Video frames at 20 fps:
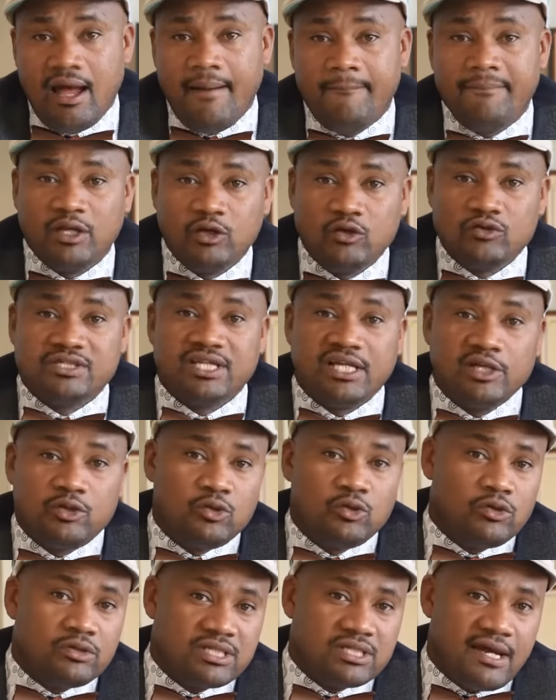because they
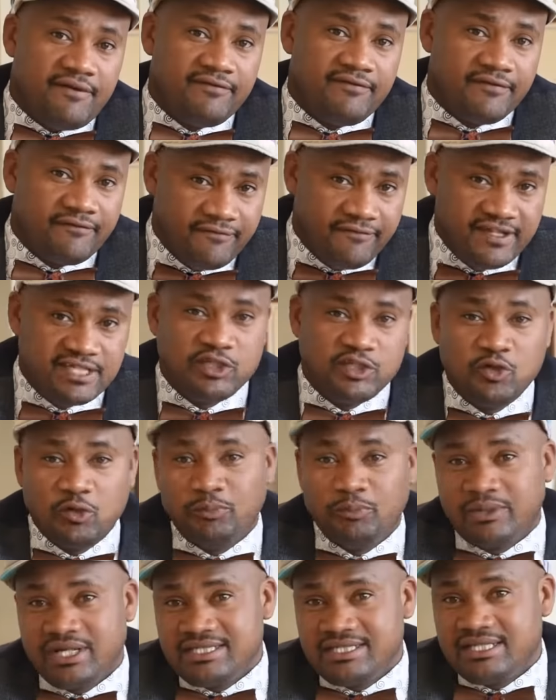do not have the physical
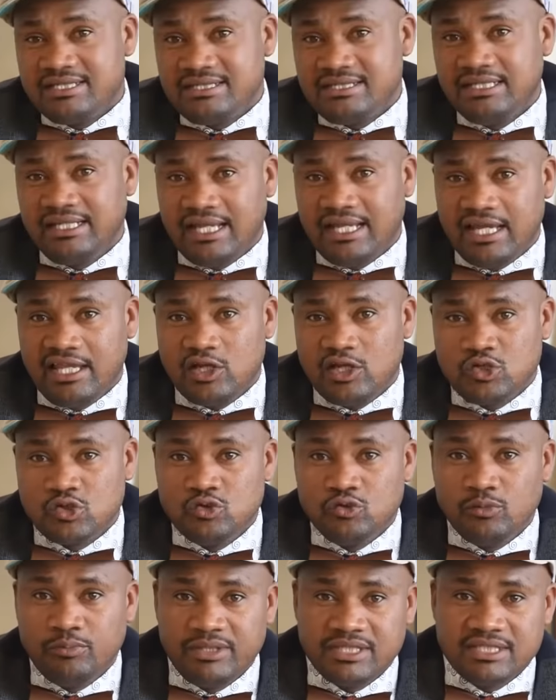presence in Kenya to
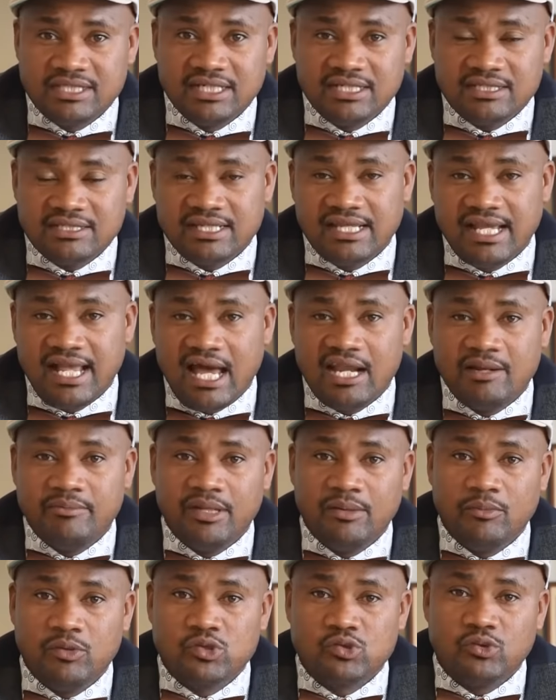do business. They can't be
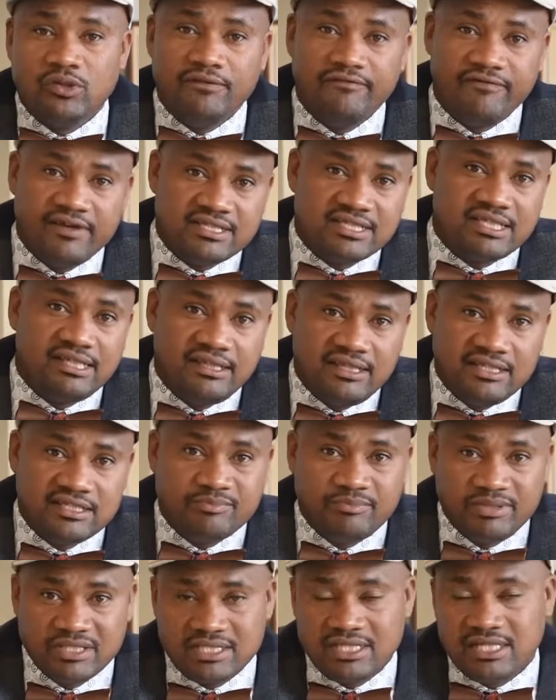able to invest in this
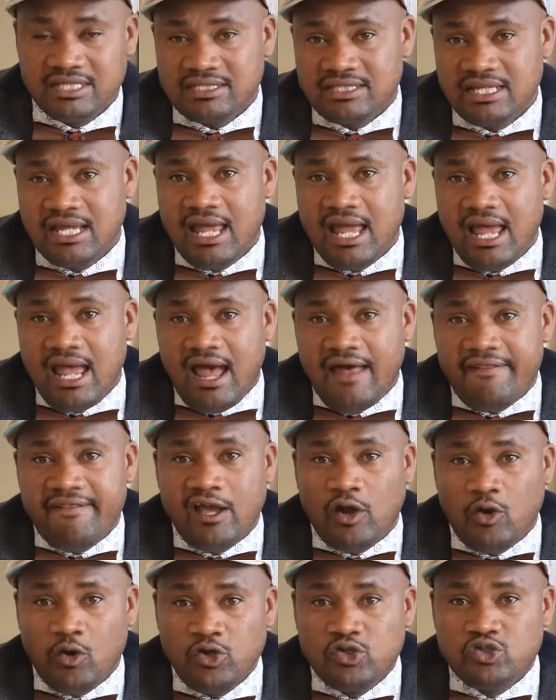business, and
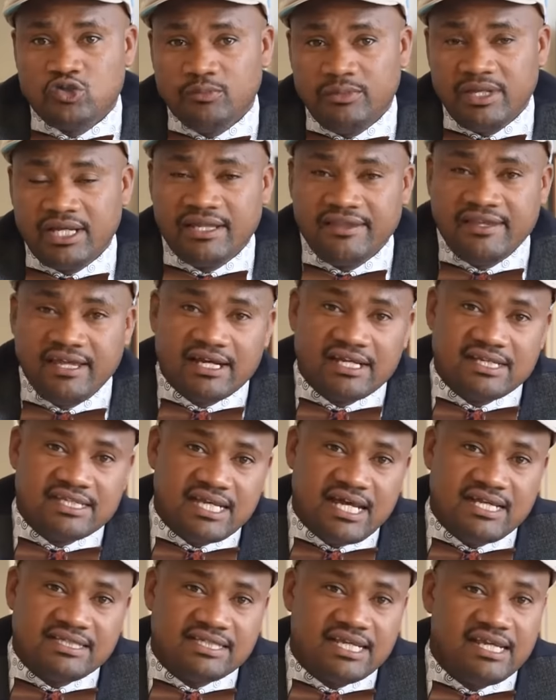they're going to make their
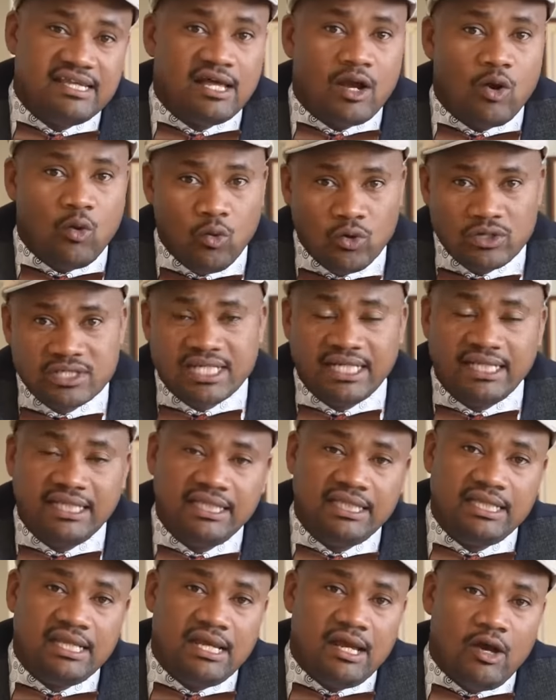returns either
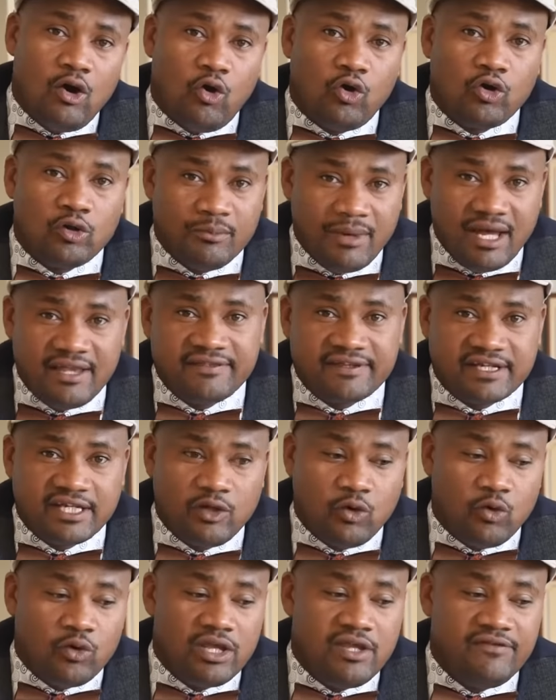quarterly or
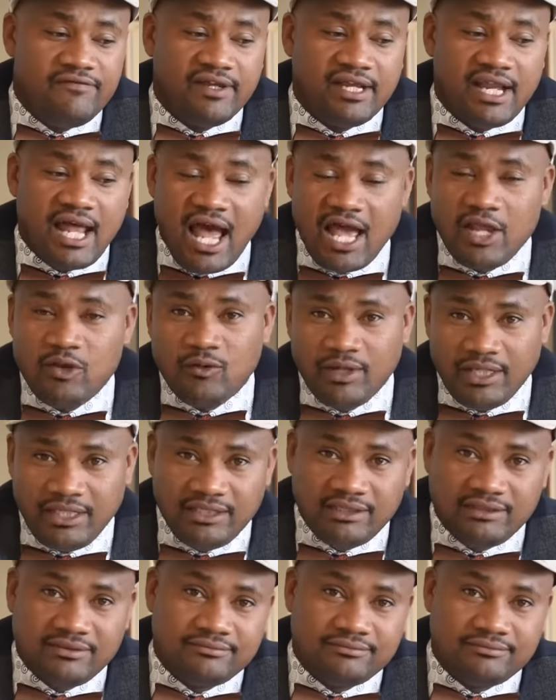monthly or even annually.